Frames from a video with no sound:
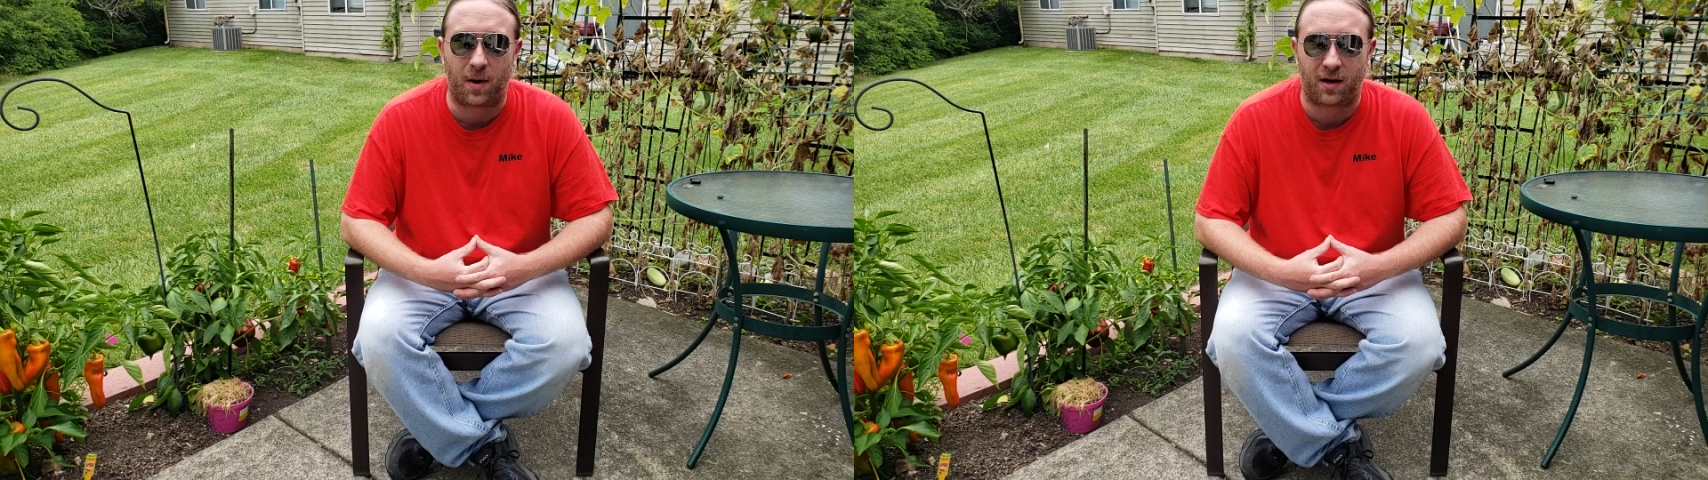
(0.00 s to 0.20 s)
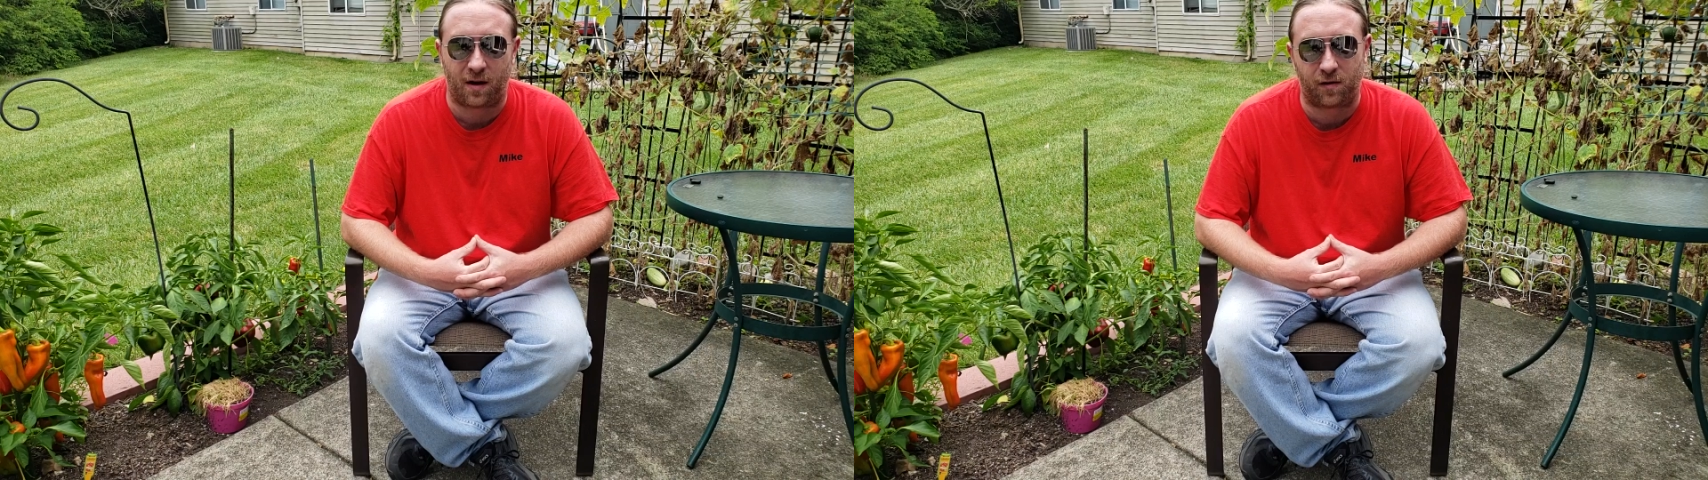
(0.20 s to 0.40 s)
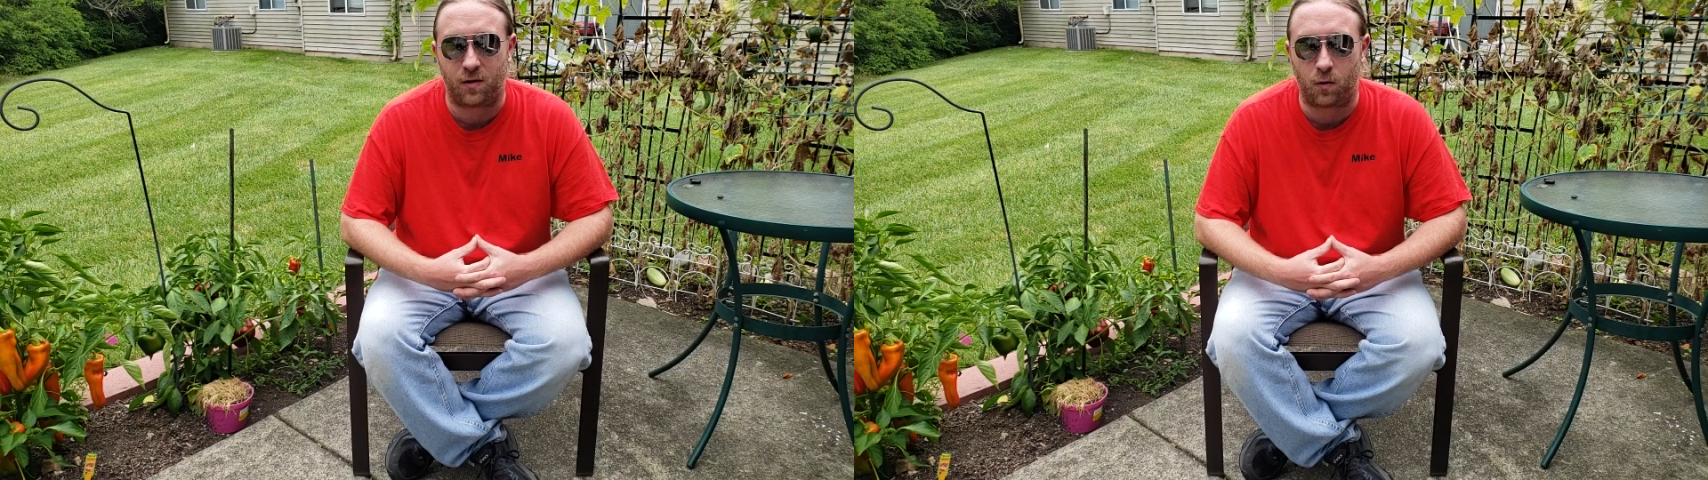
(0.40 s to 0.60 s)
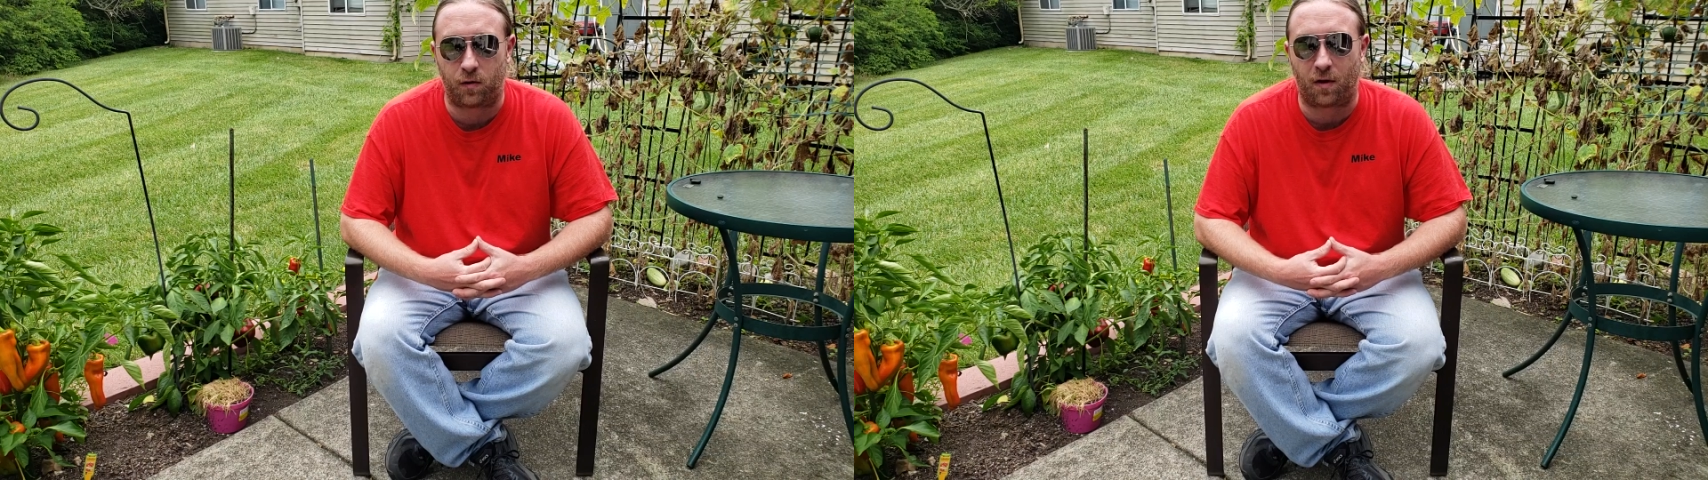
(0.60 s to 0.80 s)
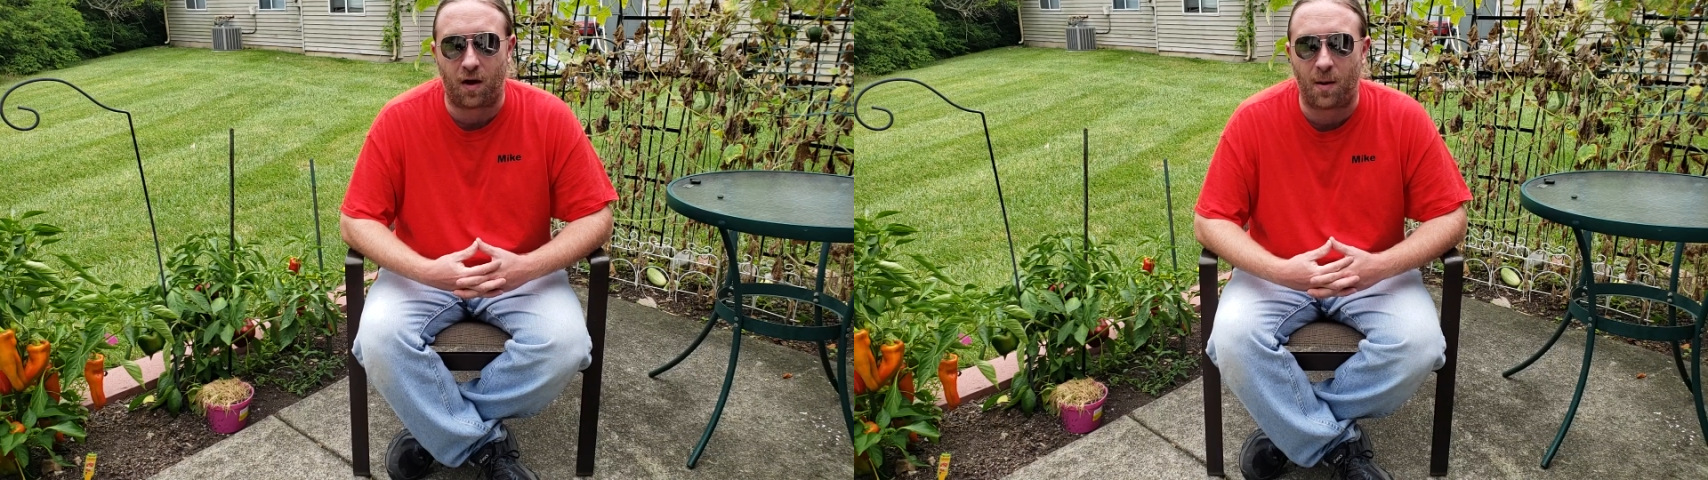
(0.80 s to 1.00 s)
I guess, used
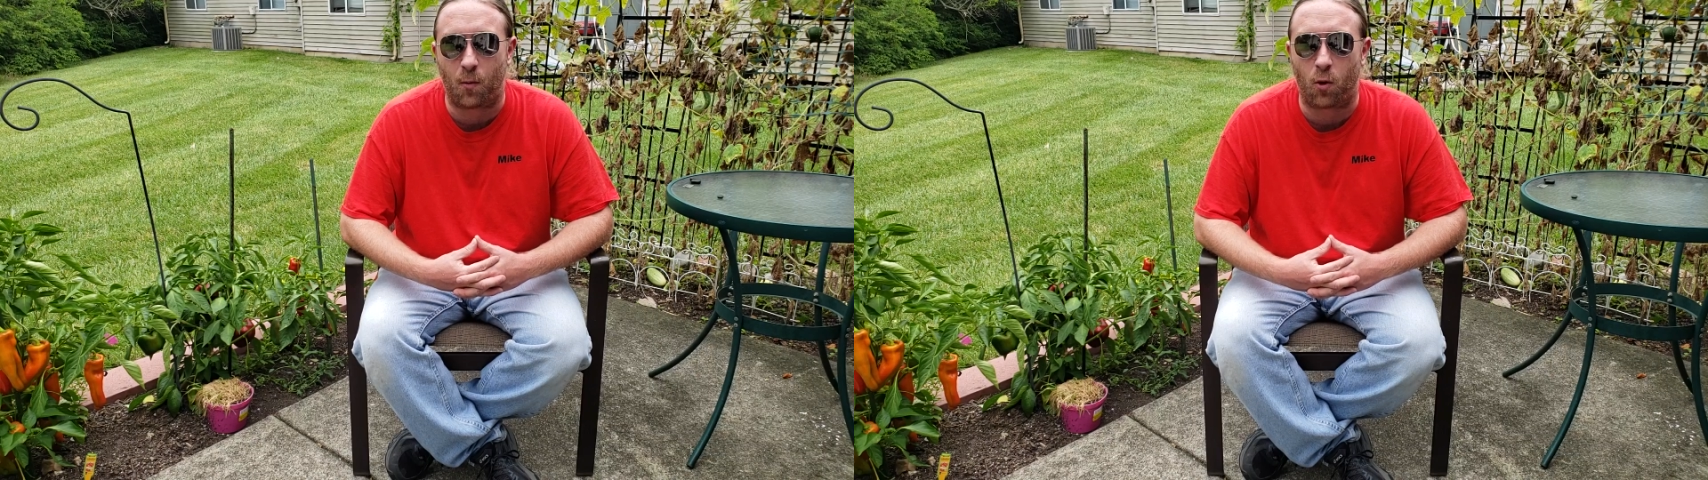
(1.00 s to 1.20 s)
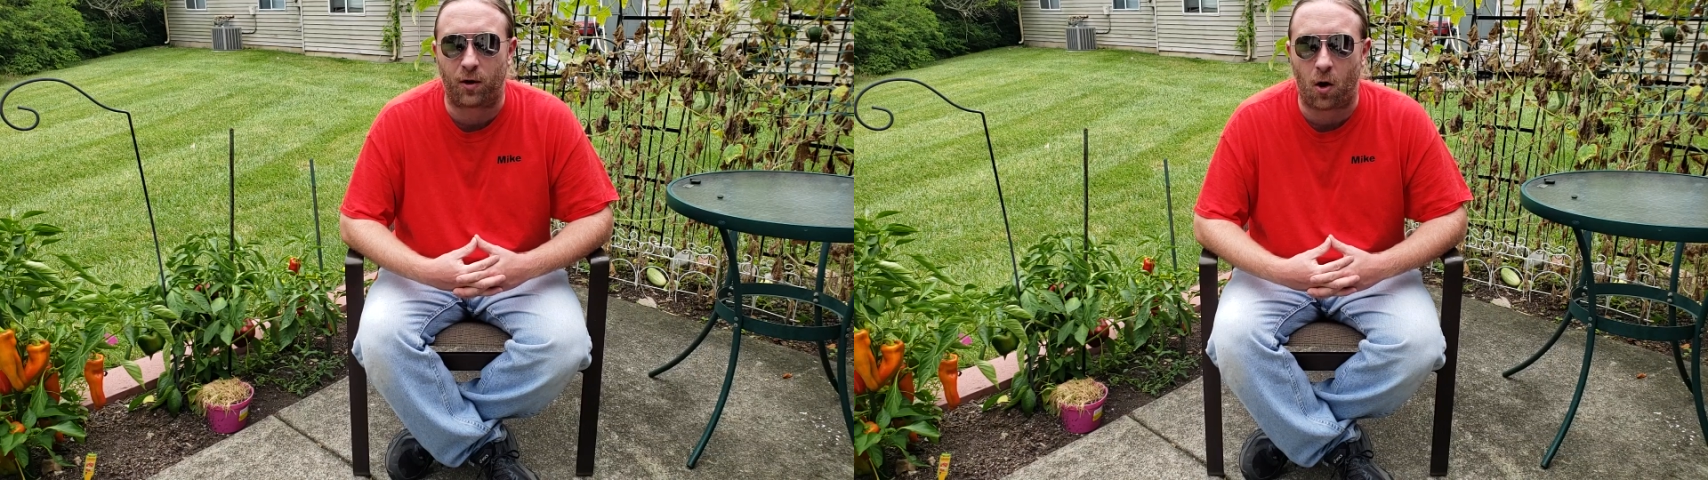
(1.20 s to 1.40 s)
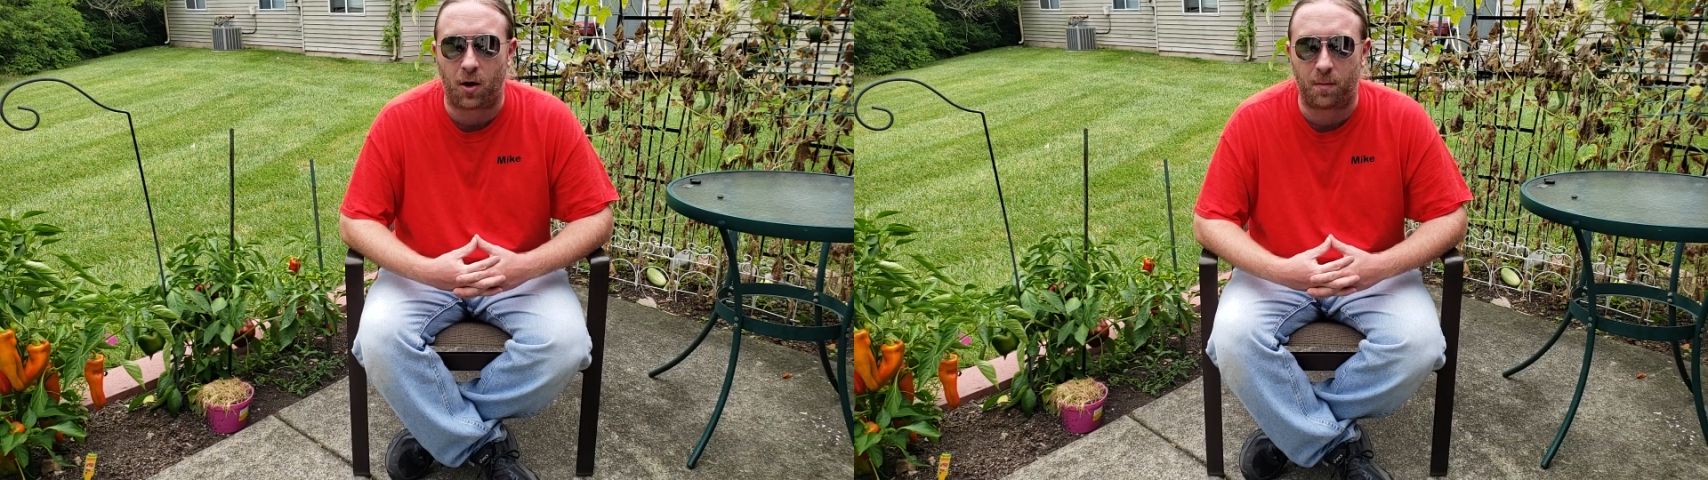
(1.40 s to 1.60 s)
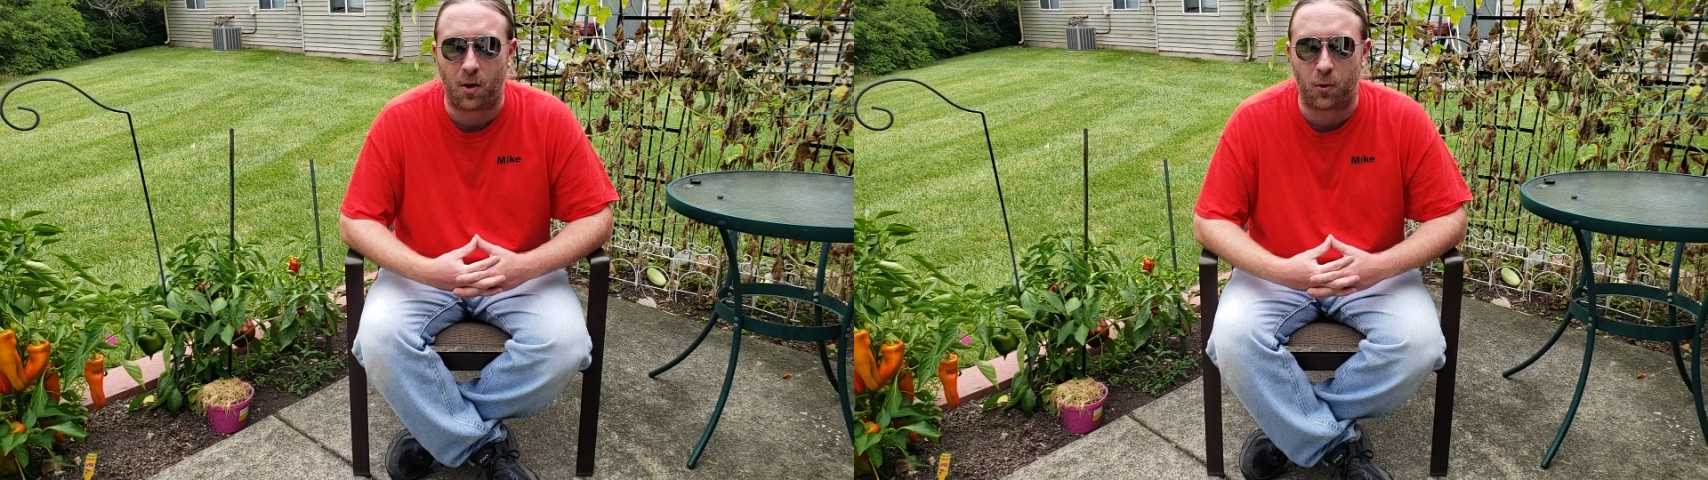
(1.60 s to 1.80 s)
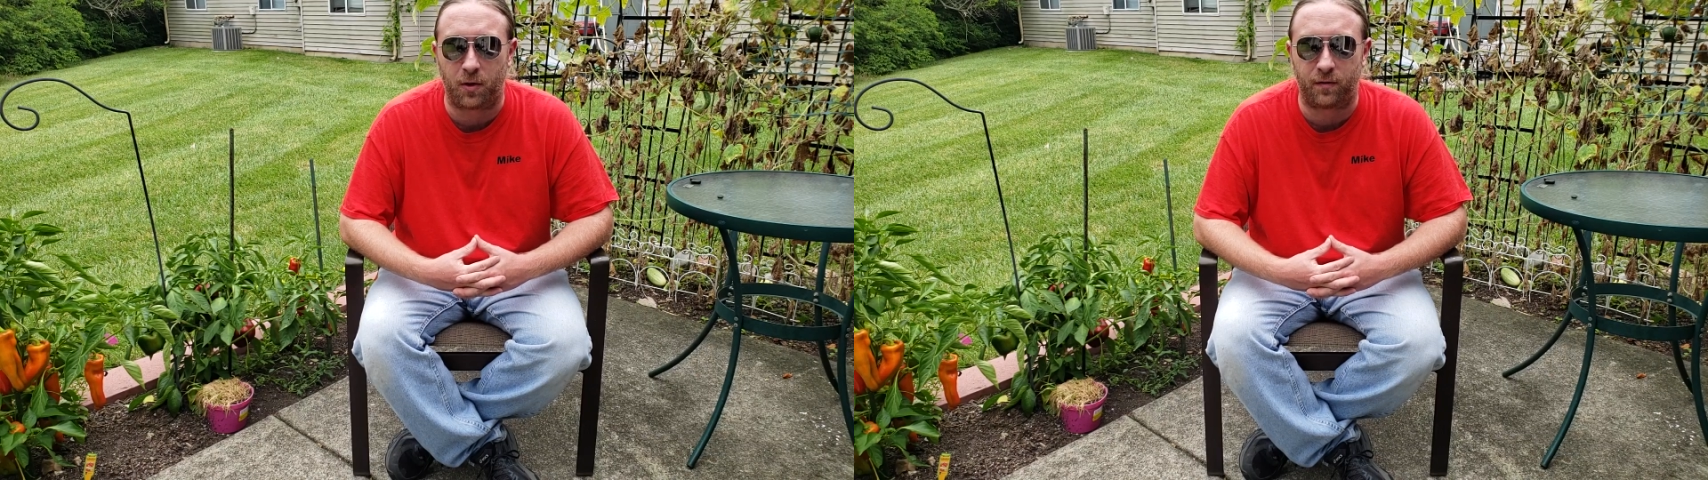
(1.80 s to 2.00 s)
a lot more in
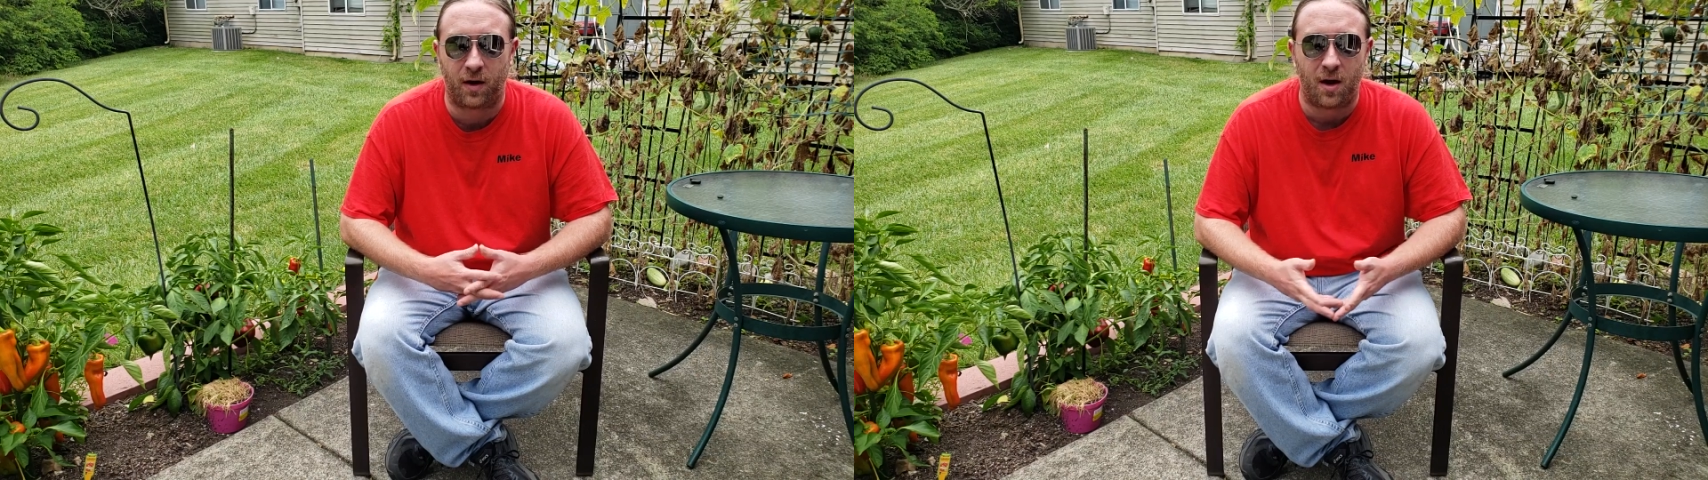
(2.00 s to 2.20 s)
automotive